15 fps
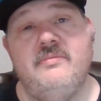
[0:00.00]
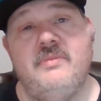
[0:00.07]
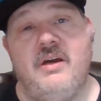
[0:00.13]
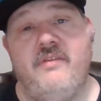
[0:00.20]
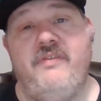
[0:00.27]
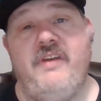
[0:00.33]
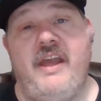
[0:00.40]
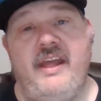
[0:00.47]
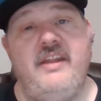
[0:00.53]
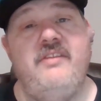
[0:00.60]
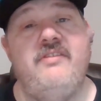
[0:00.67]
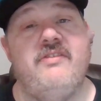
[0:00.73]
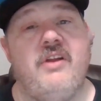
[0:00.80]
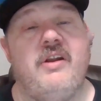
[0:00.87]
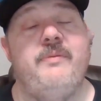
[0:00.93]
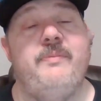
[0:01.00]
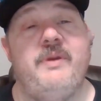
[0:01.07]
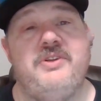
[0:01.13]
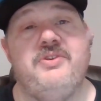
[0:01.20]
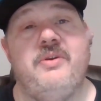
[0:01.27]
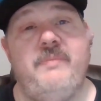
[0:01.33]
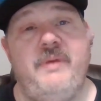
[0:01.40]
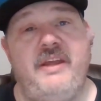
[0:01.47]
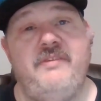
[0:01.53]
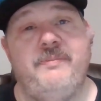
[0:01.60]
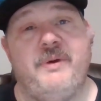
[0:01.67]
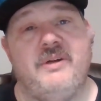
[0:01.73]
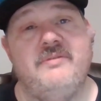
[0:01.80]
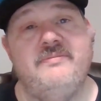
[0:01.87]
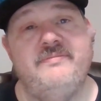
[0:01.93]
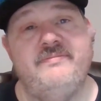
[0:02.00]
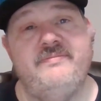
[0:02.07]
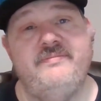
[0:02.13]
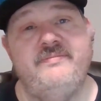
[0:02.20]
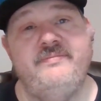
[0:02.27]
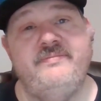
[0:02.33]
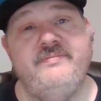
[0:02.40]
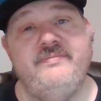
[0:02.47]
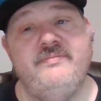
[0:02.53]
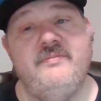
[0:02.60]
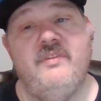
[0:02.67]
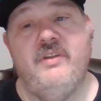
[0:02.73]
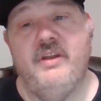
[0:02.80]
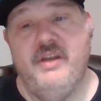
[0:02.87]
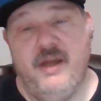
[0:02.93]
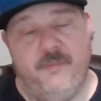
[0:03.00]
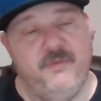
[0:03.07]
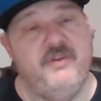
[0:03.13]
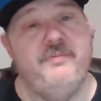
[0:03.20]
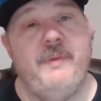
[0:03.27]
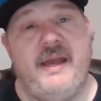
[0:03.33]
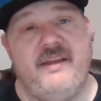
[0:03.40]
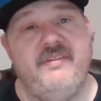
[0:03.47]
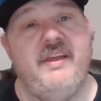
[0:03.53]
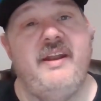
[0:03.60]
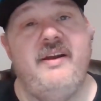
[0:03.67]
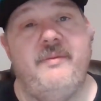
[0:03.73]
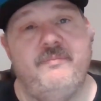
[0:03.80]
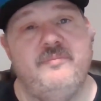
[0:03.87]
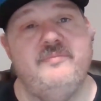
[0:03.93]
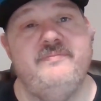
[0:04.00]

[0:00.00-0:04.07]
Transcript: of any starting pitcher in baseball. The numbers back that up.